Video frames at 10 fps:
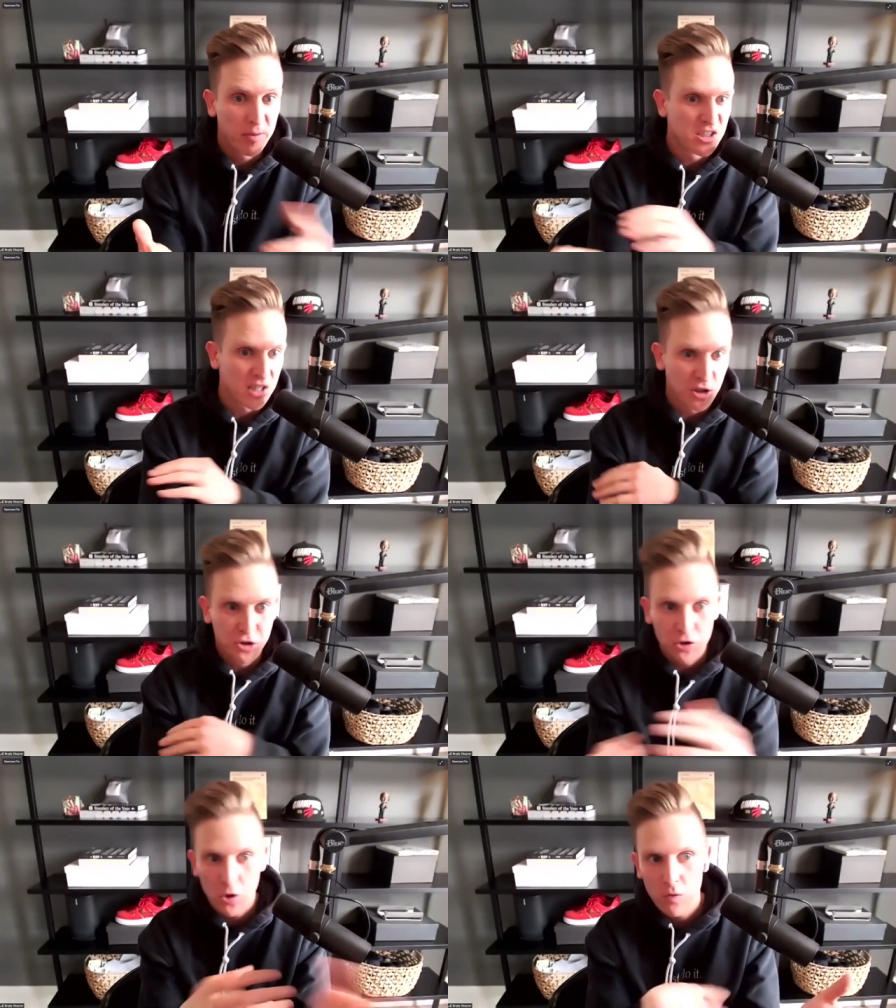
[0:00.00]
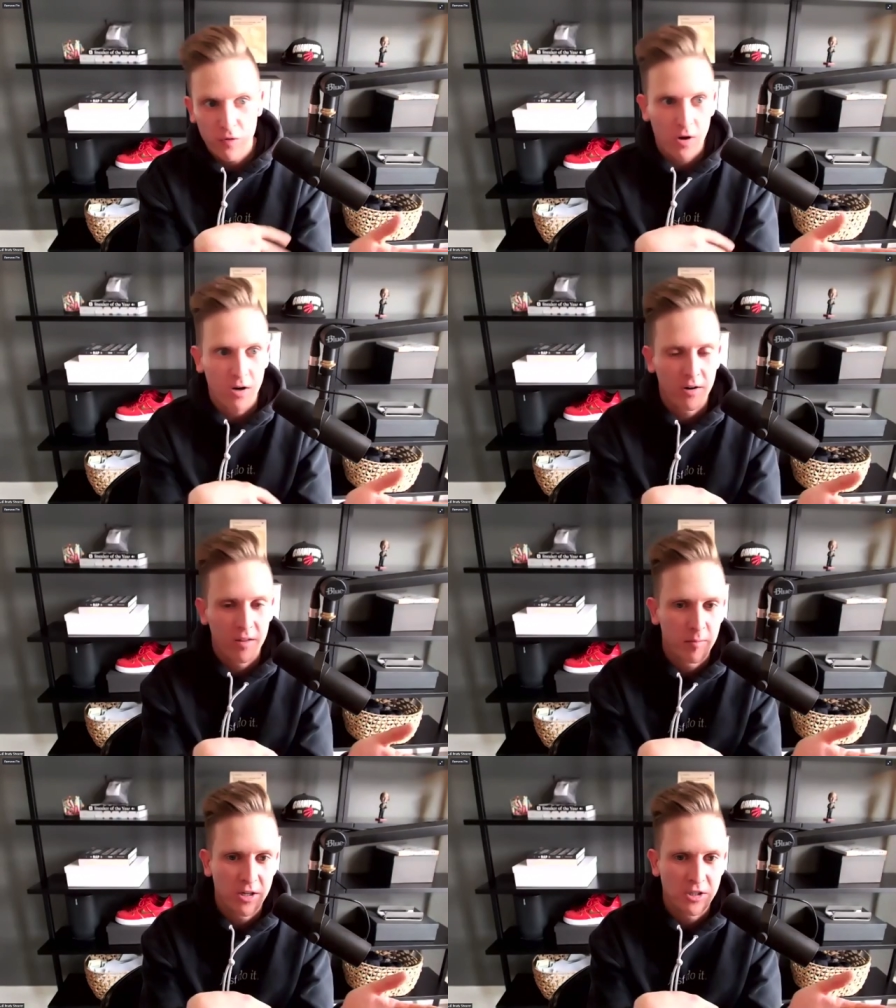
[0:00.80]
but is like so far out of
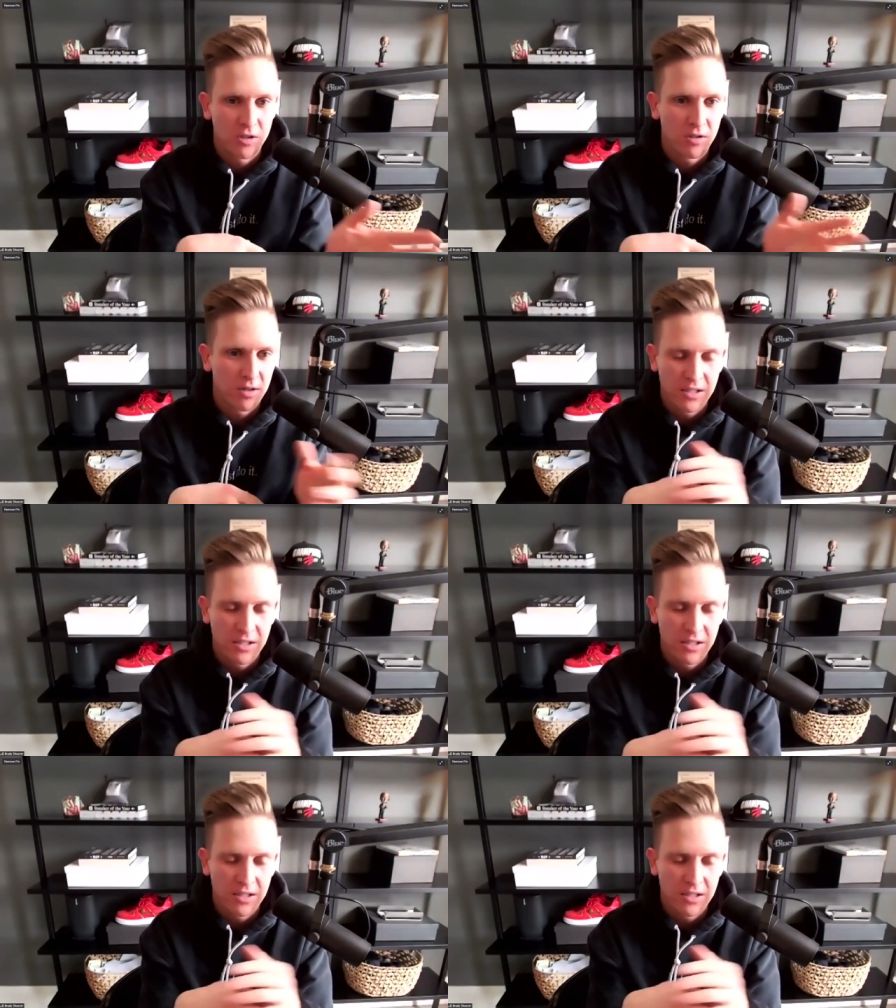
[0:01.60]
the budget,